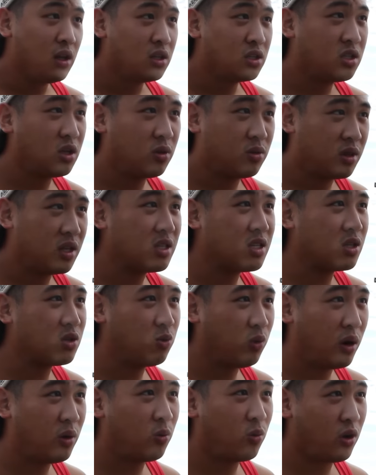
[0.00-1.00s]
So this is
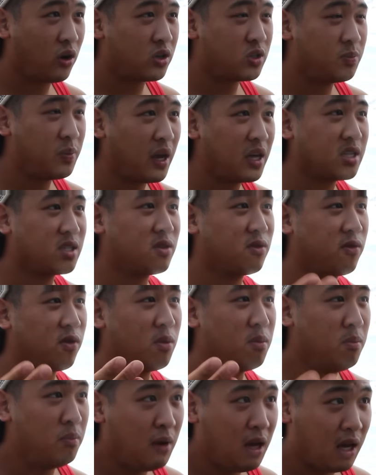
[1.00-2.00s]
what works best
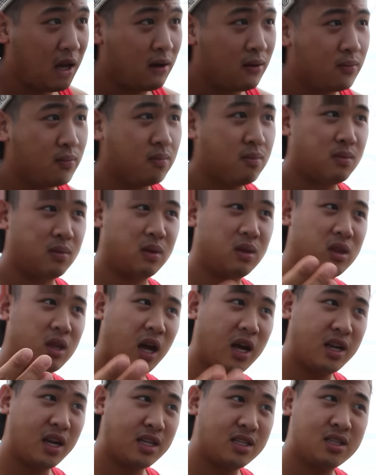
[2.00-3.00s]
for me.
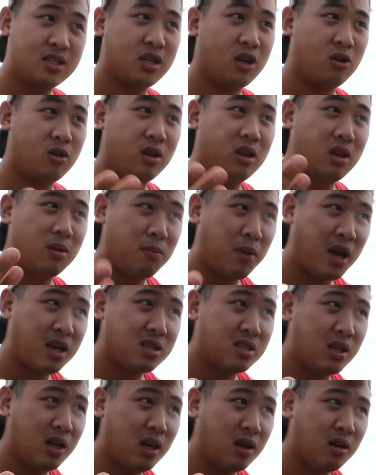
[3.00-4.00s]
Not necessarily the
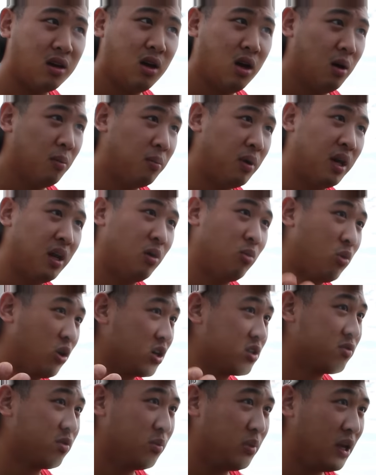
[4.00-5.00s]
best thing, but it
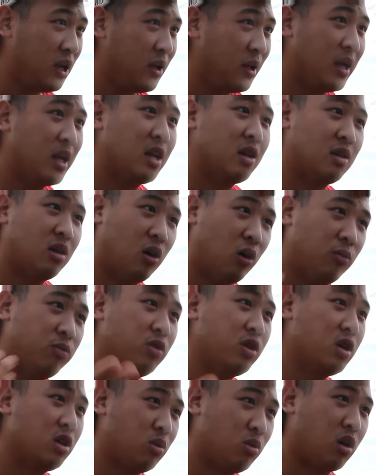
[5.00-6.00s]
works for me and
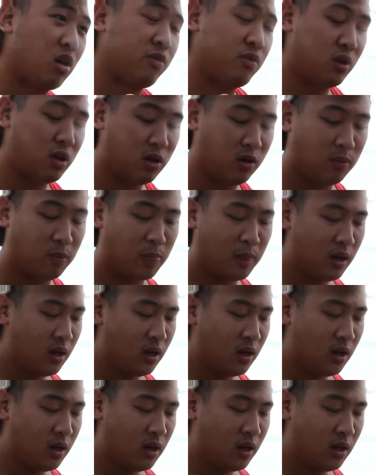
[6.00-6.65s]
hopefully it'll work for you.